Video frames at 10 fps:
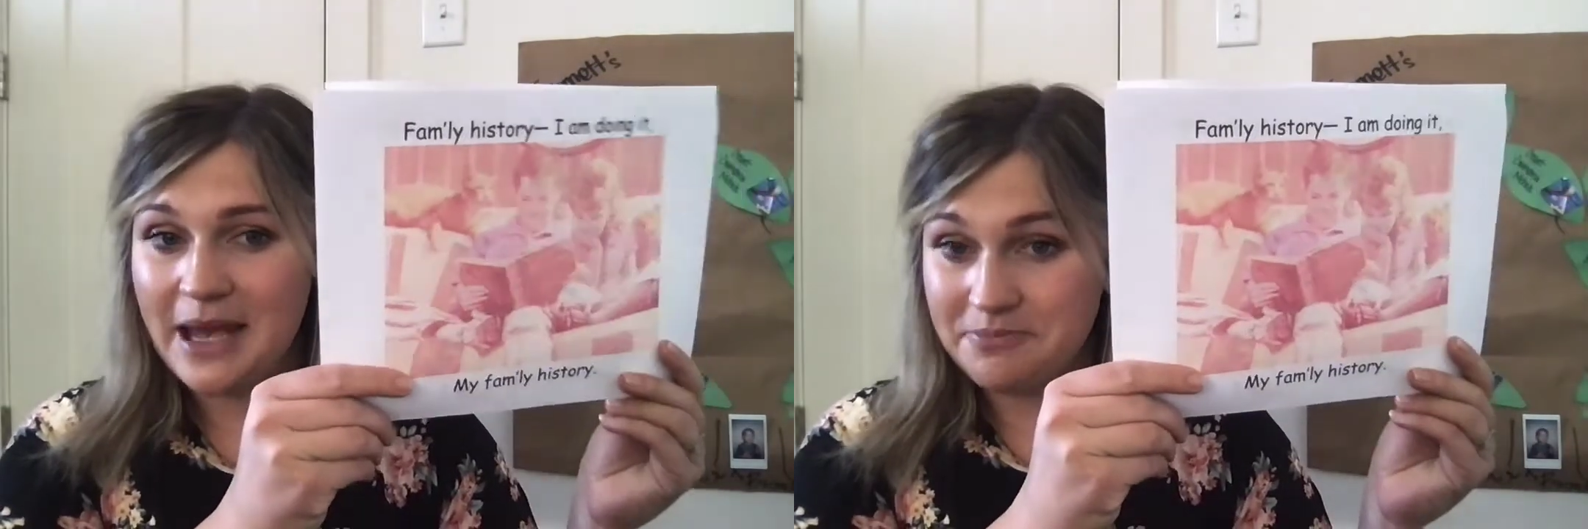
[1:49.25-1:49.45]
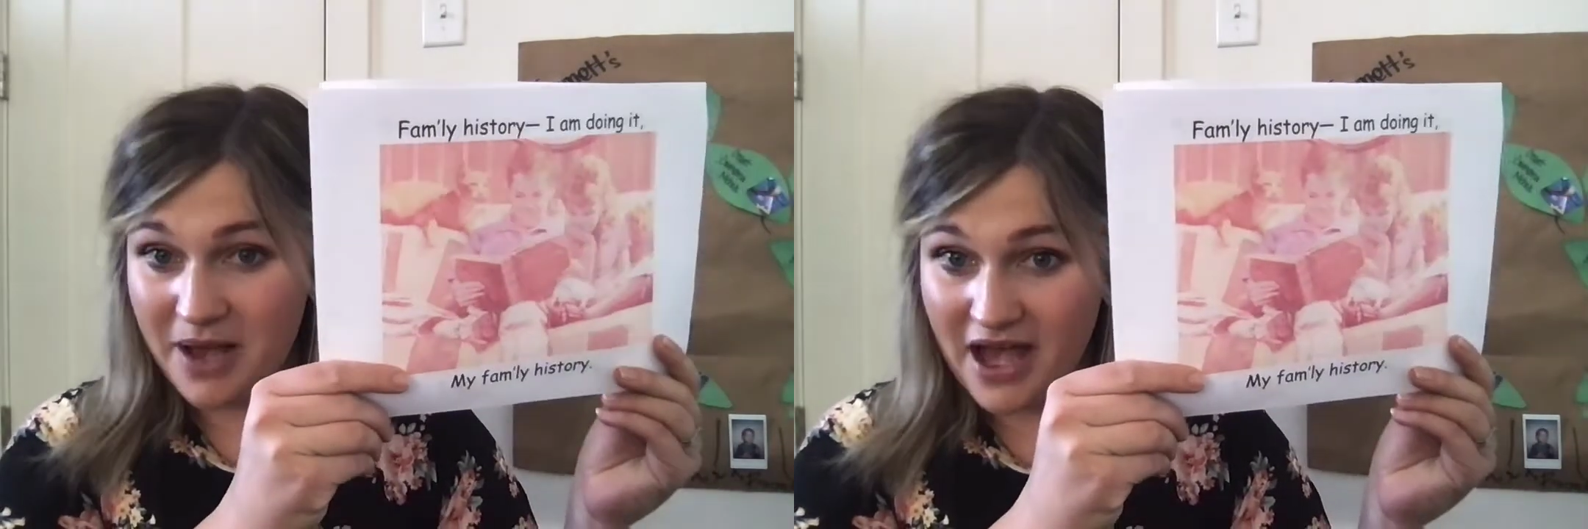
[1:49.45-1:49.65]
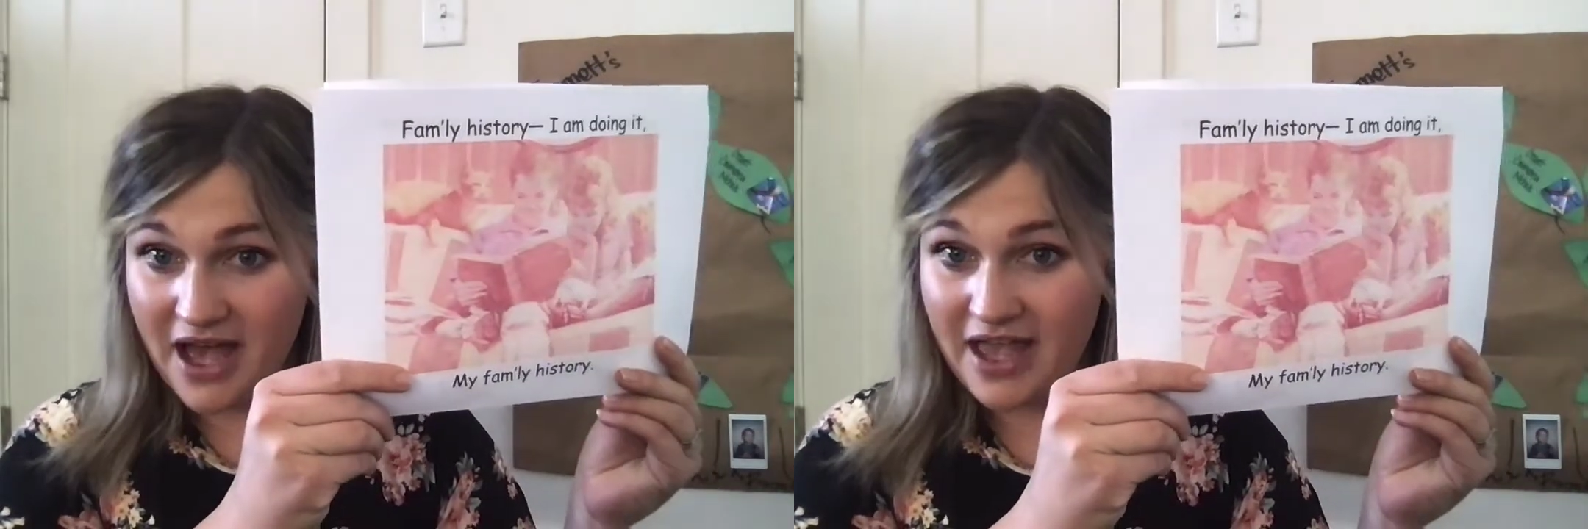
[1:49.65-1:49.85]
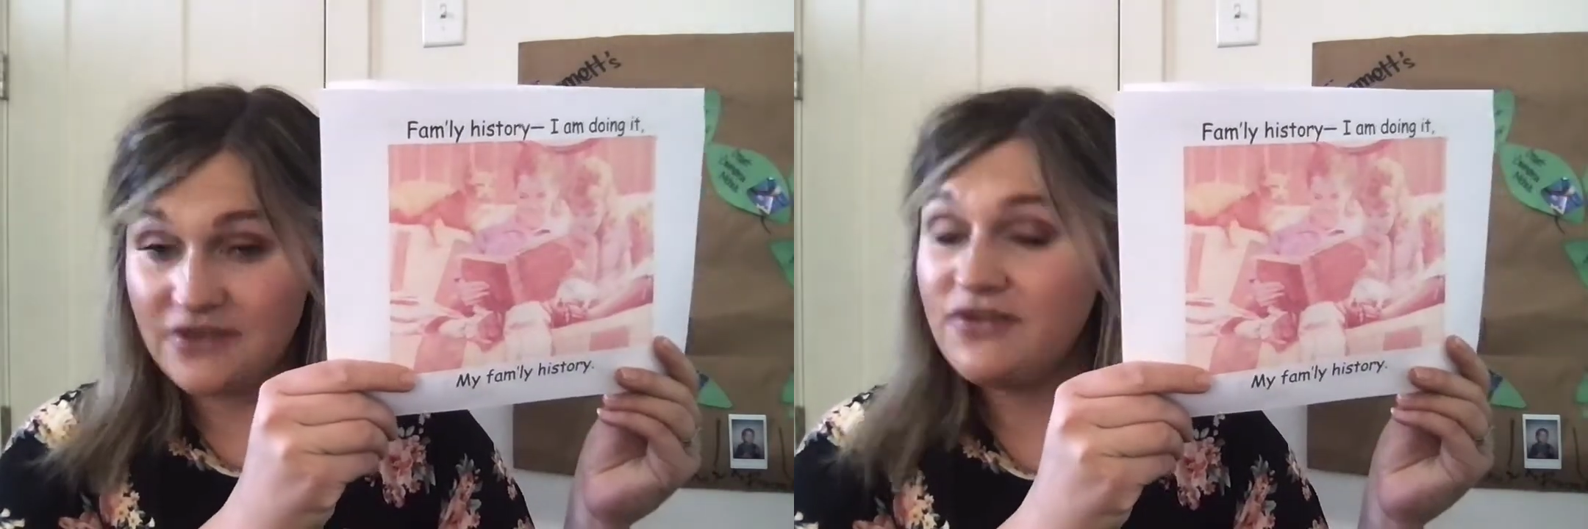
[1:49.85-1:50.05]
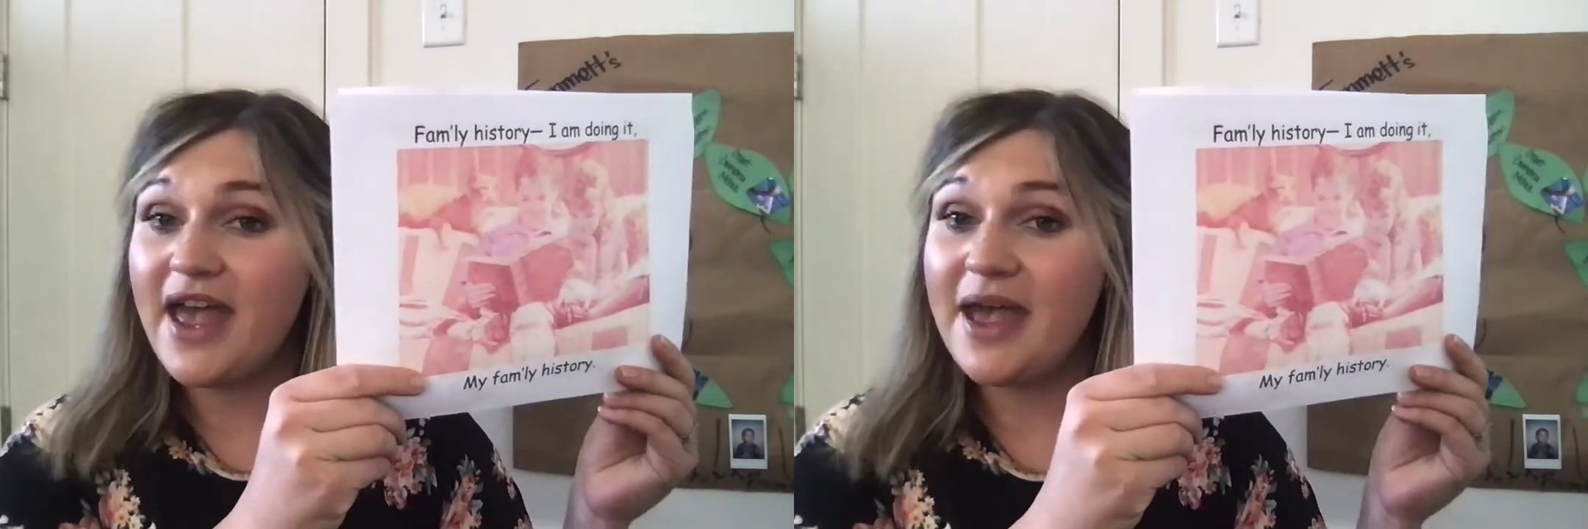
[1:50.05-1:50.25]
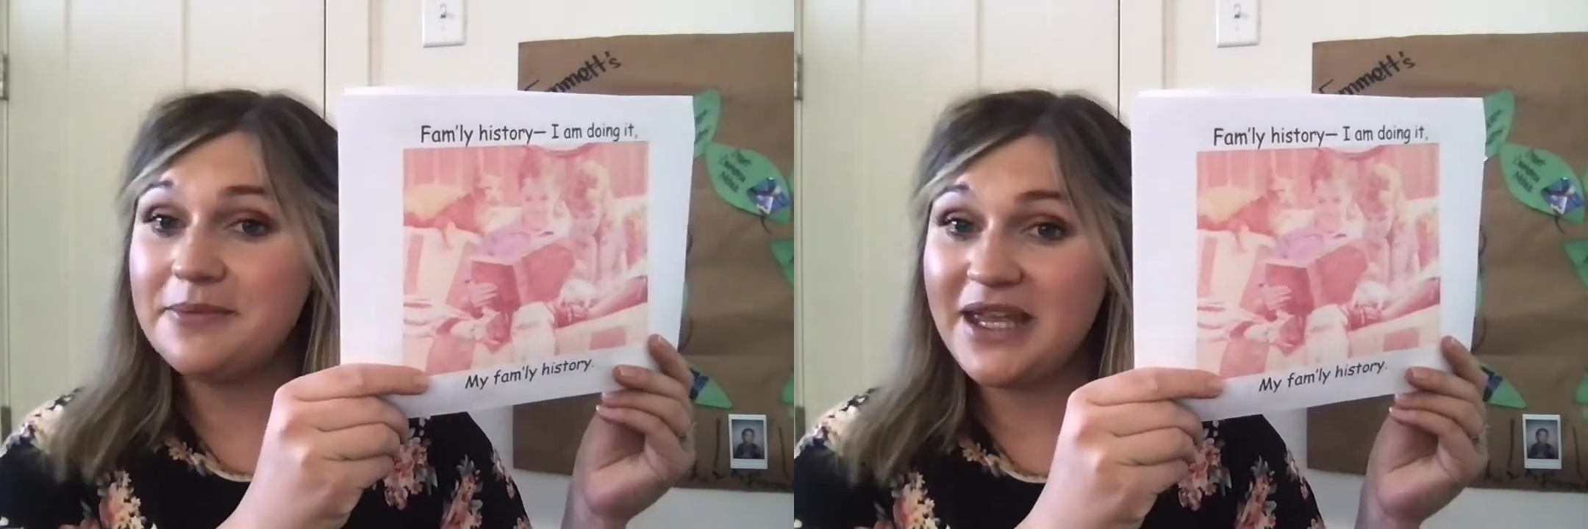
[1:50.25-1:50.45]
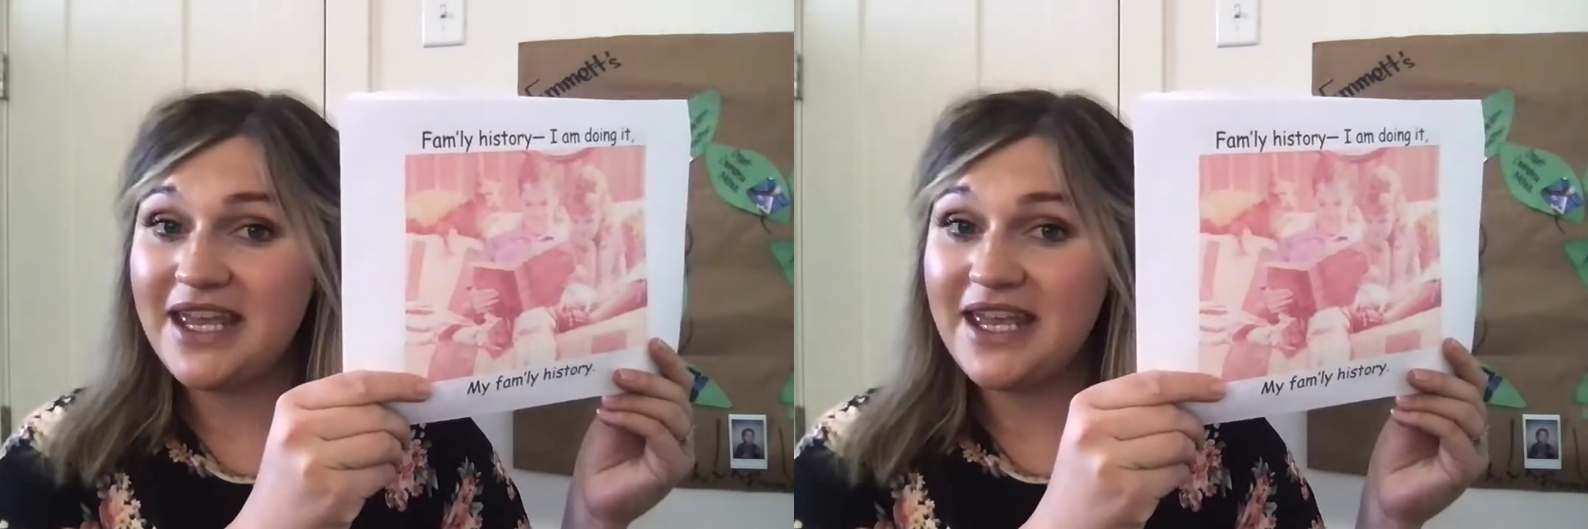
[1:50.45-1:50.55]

my family